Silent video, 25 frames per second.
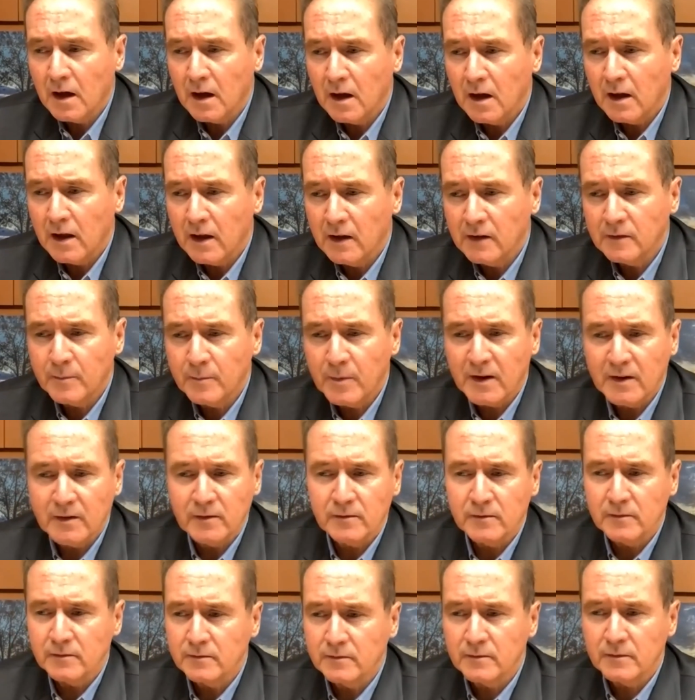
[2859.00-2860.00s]
has
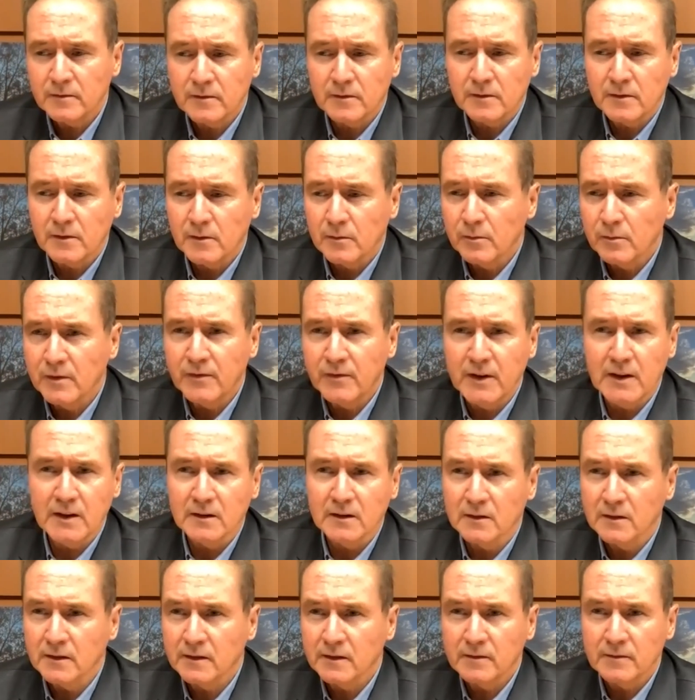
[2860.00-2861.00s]
been
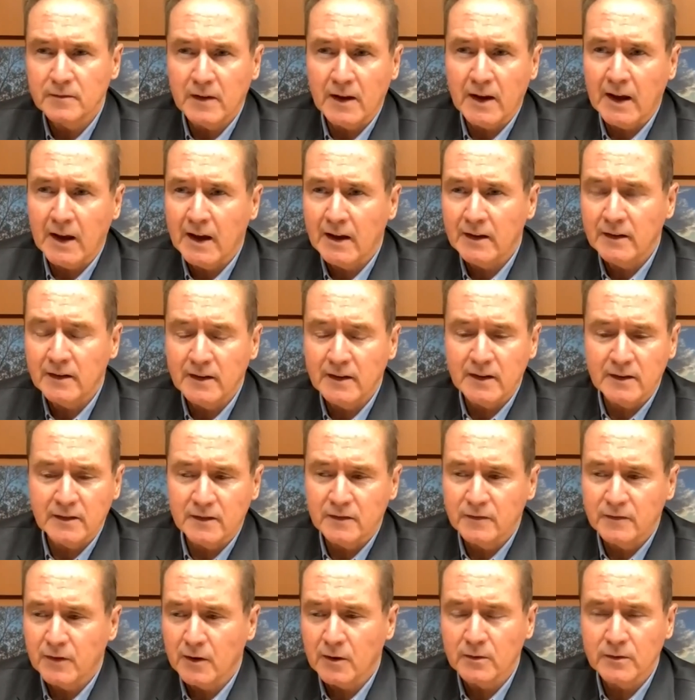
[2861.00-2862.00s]
revealed, and its
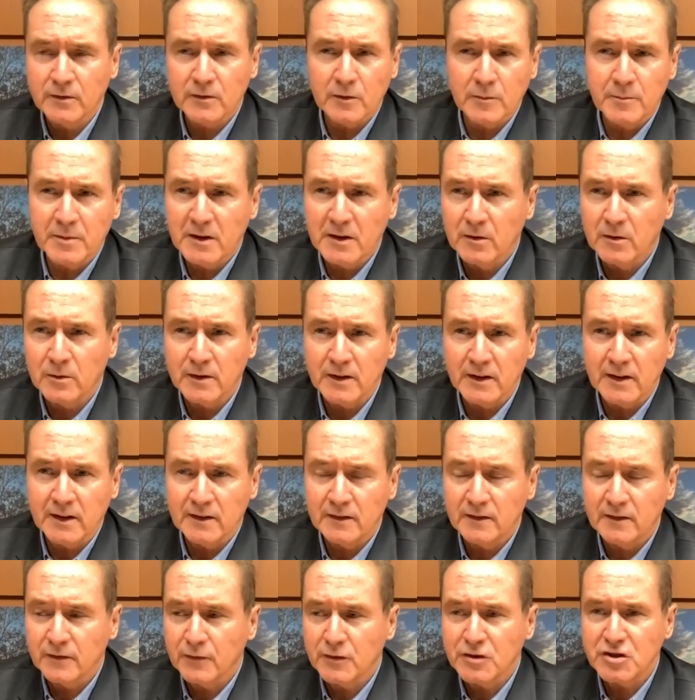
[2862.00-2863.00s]
vulnerability,
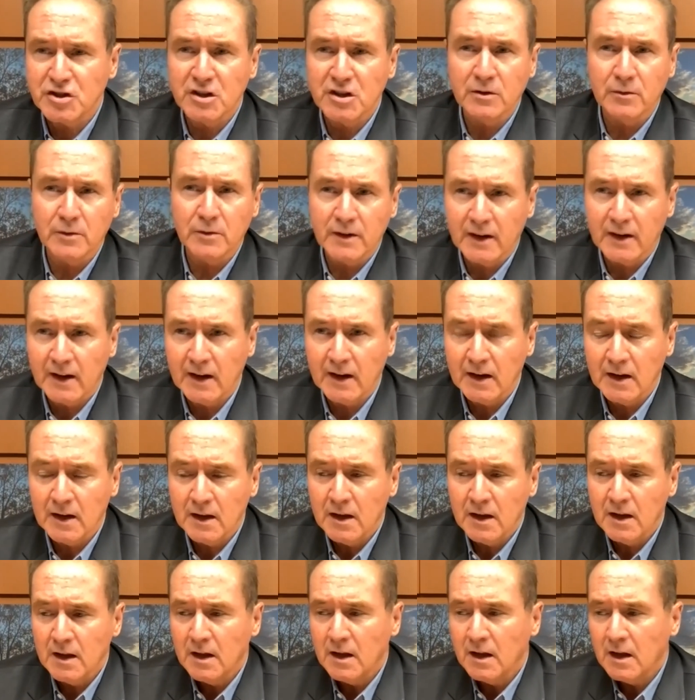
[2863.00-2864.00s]
its fragility,
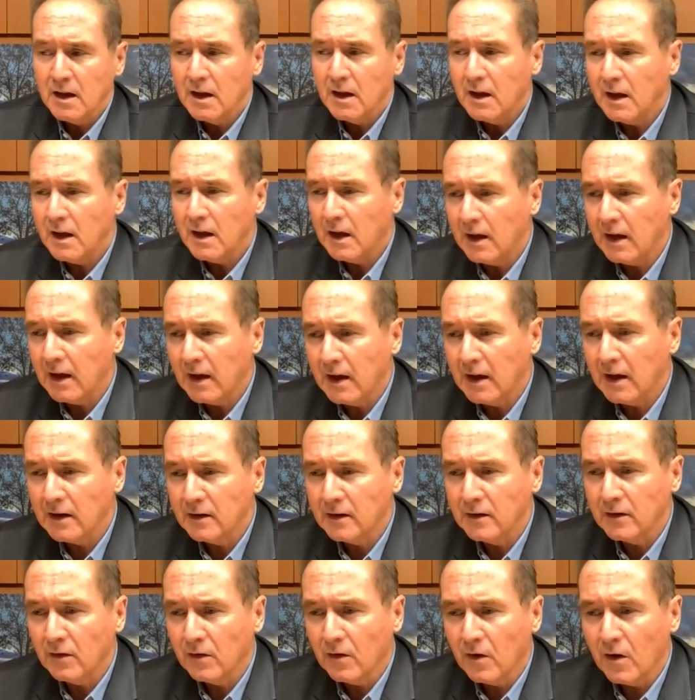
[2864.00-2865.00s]

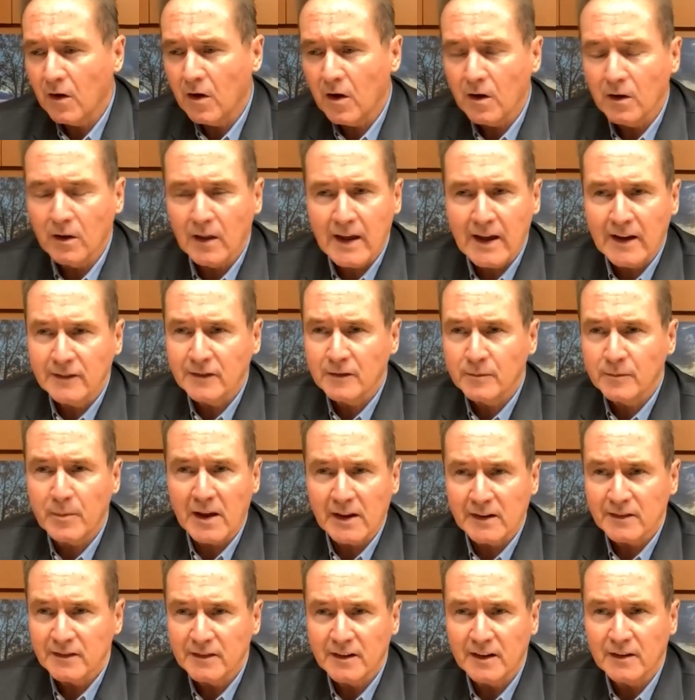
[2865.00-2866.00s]
and all
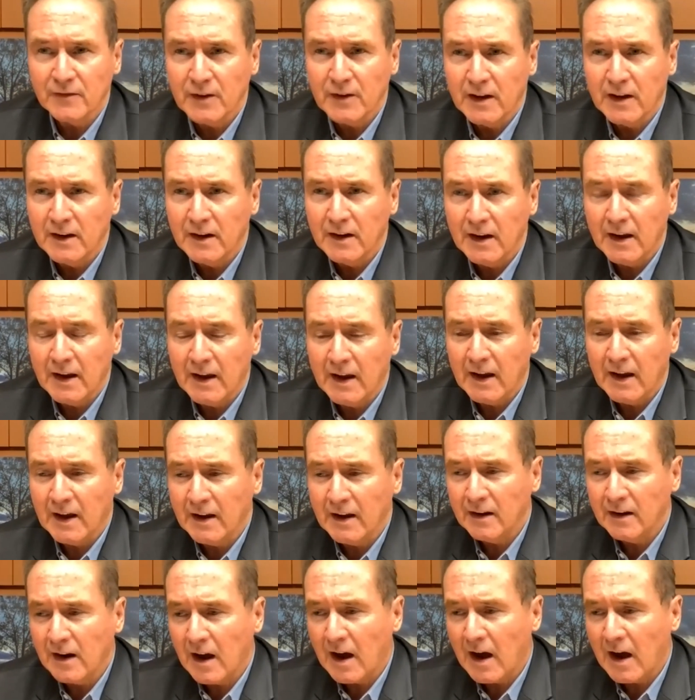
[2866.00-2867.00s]
aspects of it.
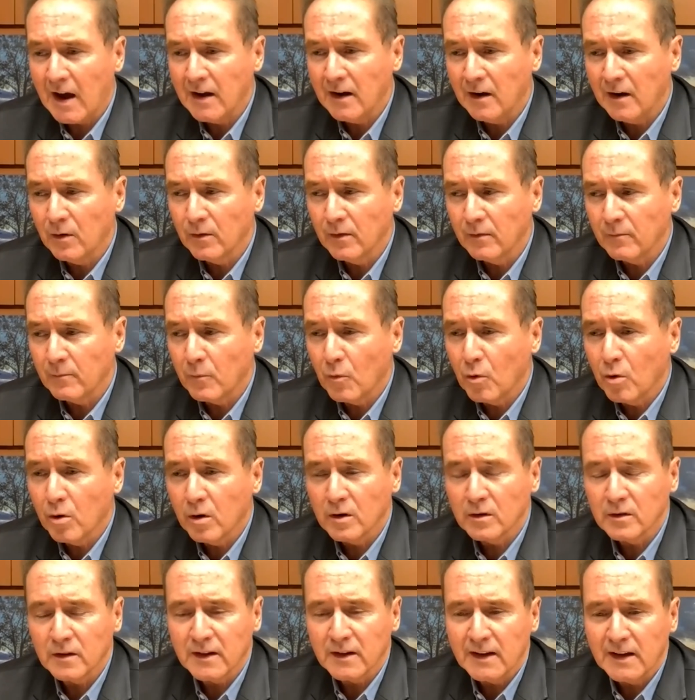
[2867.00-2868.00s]
And
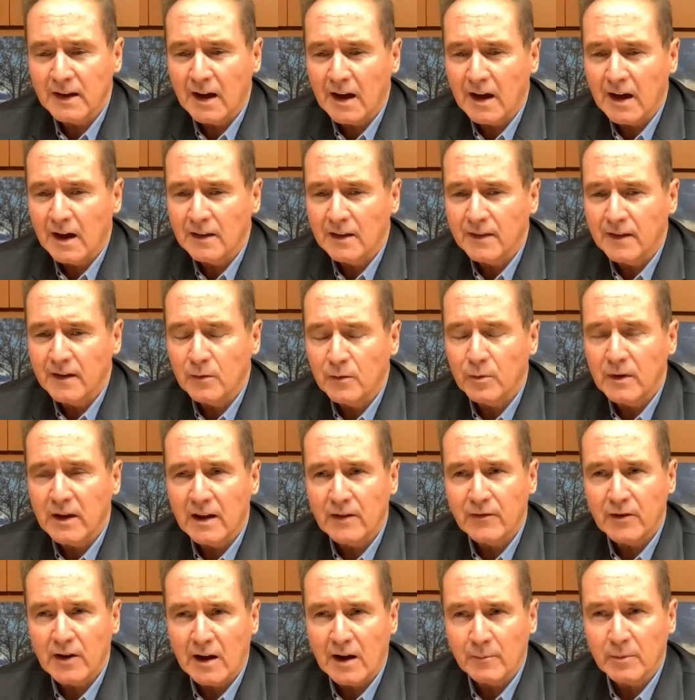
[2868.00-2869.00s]
morally, I think we
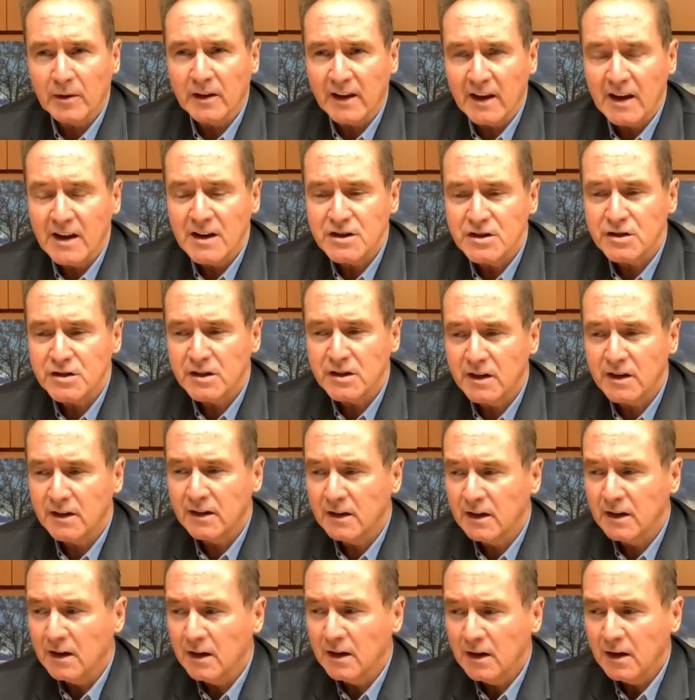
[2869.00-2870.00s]
have an obligation.
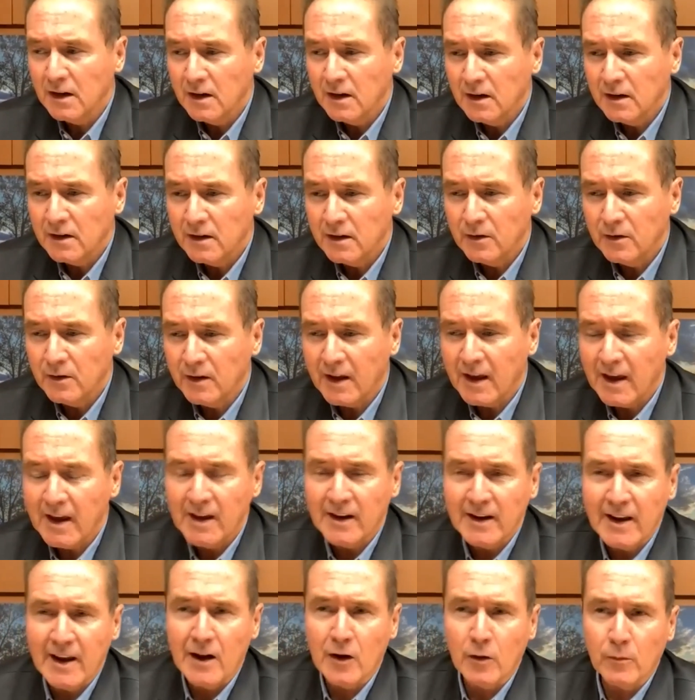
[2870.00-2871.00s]
You
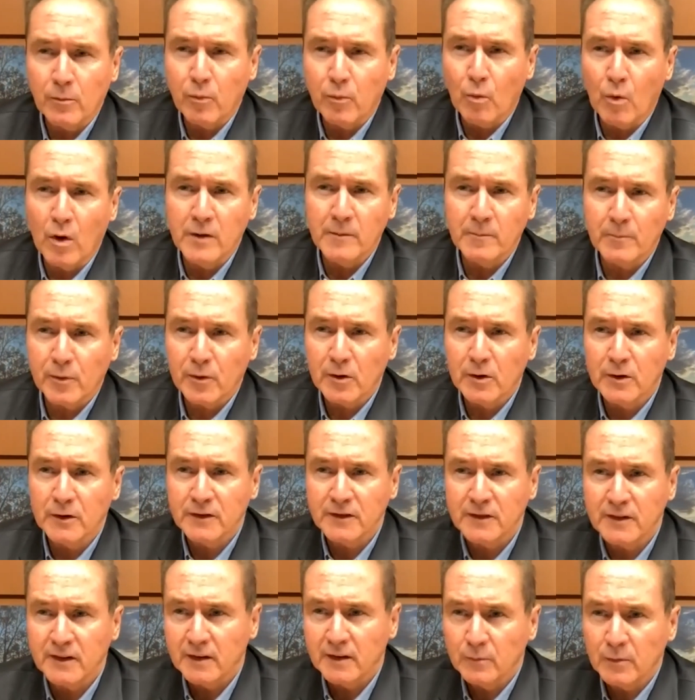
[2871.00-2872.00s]
can't help one
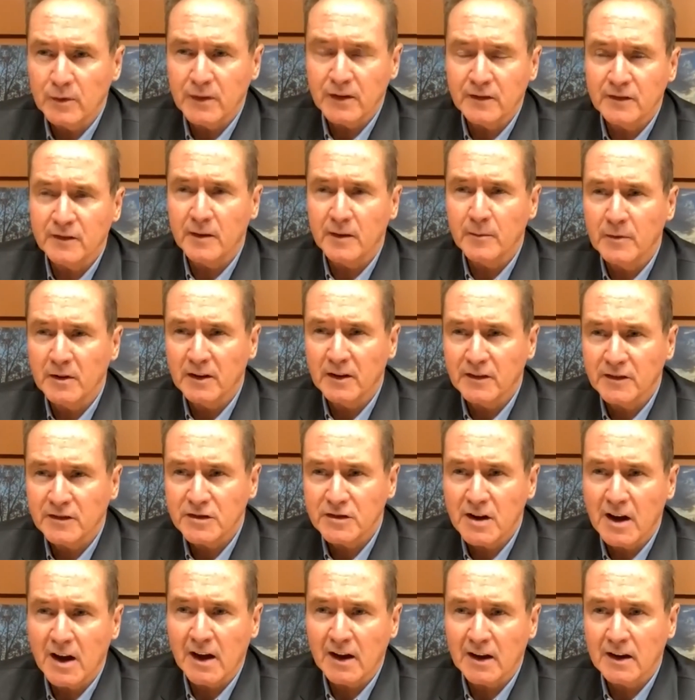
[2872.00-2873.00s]
person with a stimulus
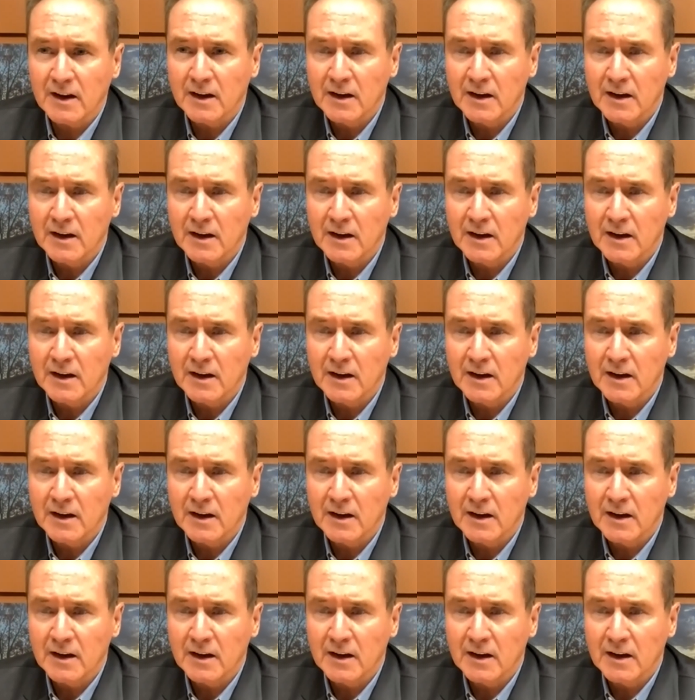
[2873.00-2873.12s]
check